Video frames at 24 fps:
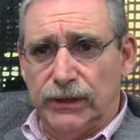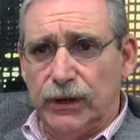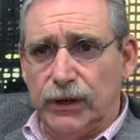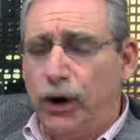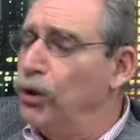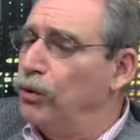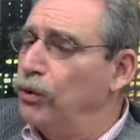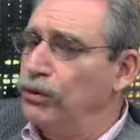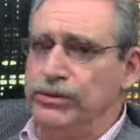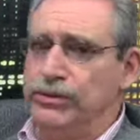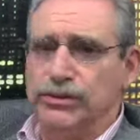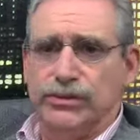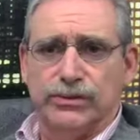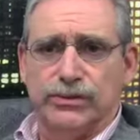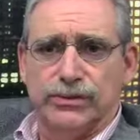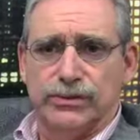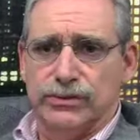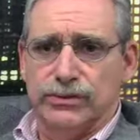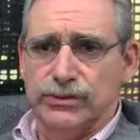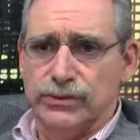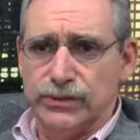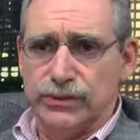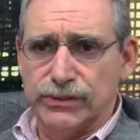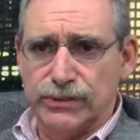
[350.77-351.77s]
always used
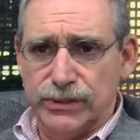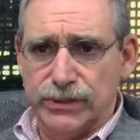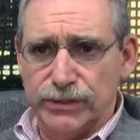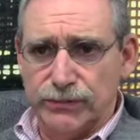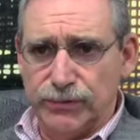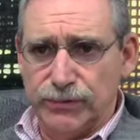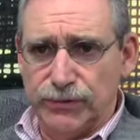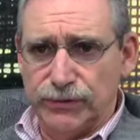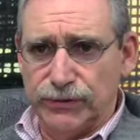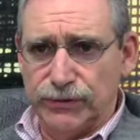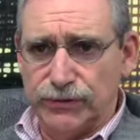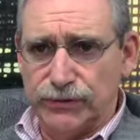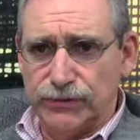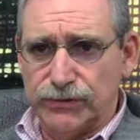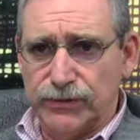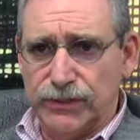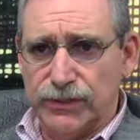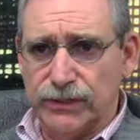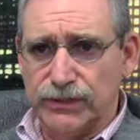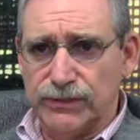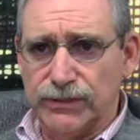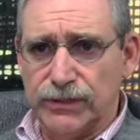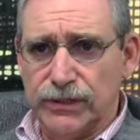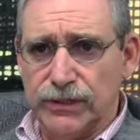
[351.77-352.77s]
New York City building
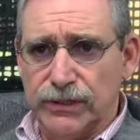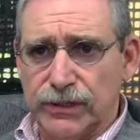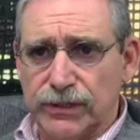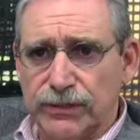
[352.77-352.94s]
trades.